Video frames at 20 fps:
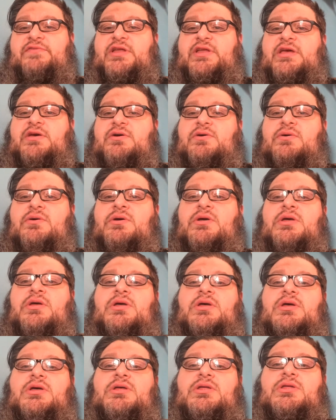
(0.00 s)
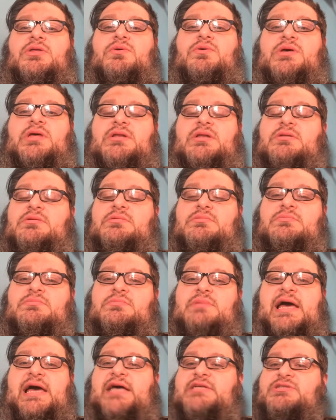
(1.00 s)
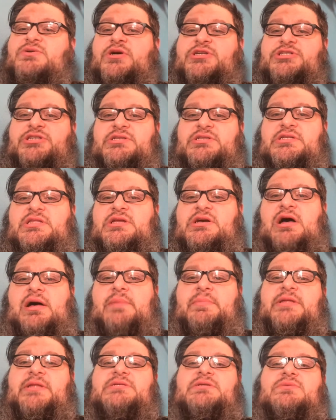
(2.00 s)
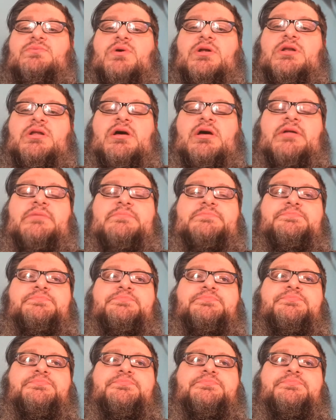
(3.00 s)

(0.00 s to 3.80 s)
video. You can ask questions in the comments and whatnot,